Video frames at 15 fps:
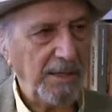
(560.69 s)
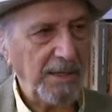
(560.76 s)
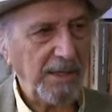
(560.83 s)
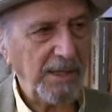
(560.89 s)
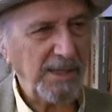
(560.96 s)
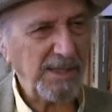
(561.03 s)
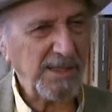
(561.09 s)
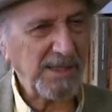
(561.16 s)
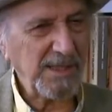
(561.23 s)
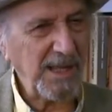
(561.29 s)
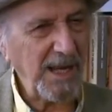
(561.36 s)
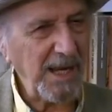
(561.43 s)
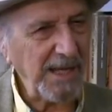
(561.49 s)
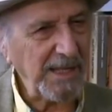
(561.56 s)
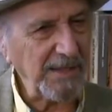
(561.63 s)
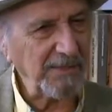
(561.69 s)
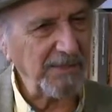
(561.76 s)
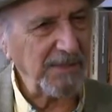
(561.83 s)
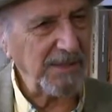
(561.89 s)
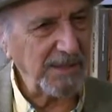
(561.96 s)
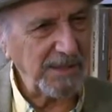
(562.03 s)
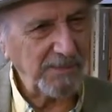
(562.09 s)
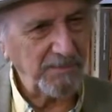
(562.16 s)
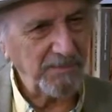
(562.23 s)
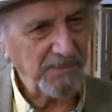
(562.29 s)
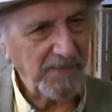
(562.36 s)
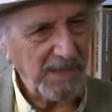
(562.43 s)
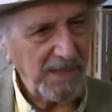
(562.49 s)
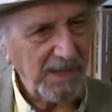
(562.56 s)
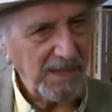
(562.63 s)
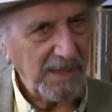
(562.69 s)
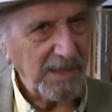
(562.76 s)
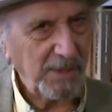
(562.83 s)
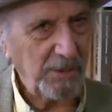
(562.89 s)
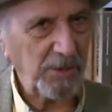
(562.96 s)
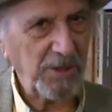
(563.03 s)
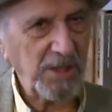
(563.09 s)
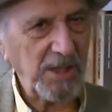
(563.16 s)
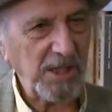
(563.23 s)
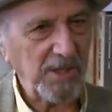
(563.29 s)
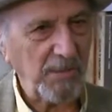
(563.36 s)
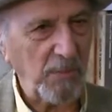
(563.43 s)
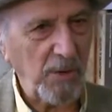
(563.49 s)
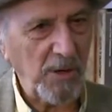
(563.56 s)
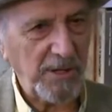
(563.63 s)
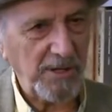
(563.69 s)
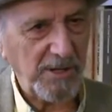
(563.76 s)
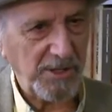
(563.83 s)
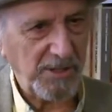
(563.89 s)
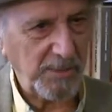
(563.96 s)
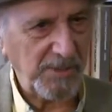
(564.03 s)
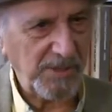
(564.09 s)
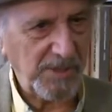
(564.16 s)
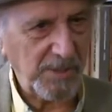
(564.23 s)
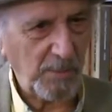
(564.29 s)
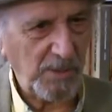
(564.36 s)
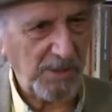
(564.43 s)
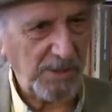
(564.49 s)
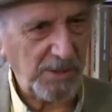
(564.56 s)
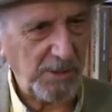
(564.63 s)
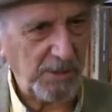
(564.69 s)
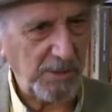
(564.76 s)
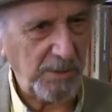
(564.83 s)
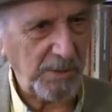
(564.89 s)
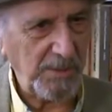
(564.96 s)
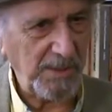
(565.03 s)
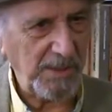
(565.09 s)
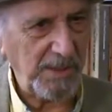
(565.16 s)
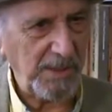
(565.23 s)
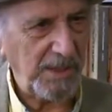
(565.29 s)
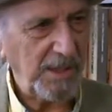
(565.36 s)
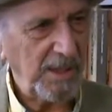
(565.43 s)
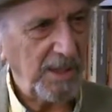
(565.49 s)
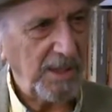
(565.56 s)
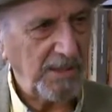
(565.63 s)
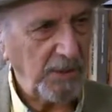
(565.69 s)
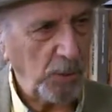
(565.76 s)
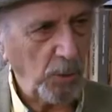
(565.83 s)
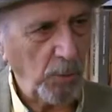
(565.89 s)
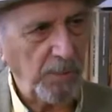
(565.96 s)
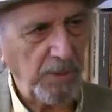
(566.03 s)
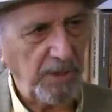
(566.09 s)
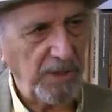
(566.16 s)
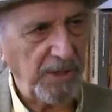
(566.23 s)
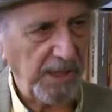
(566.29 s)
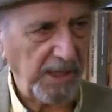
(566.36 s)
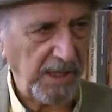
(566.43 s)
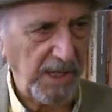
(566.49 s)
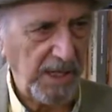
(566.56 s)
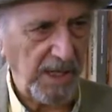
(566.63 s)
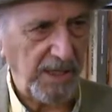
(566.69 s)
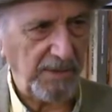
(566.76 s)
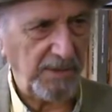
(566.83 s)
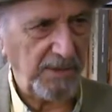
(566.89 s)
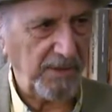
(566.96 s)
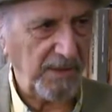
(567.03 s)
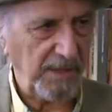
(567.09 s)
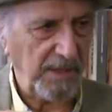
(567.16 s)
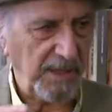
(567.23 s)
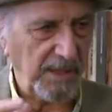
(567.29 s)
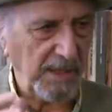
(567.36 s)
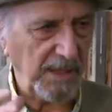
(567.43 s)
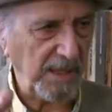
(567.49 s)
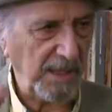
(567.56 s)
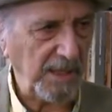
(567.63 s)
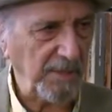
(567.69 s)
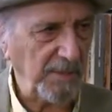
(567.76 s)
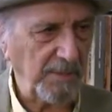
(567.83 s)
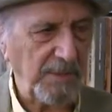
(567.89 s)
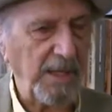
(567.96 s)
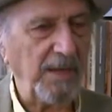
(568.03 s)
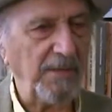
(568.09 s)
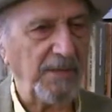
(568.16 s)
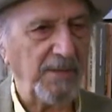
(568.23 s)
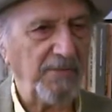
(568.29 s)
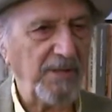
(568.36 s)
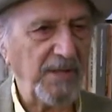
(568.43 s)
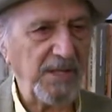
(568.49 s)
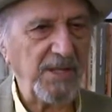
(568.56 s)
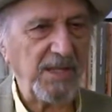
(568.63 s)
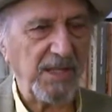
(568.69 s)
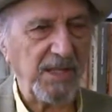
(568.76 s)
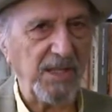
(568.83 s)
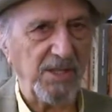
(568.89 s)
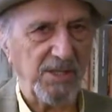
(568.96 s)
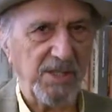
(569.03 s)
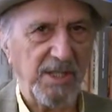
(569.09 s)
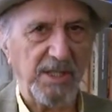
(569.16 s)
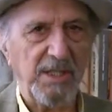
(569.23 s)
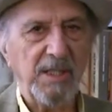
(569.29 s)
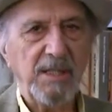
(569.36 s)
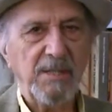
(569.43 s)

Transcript: it's kind of a critique of modernism in some ways too. I mean, the whole building, and the funny thing is that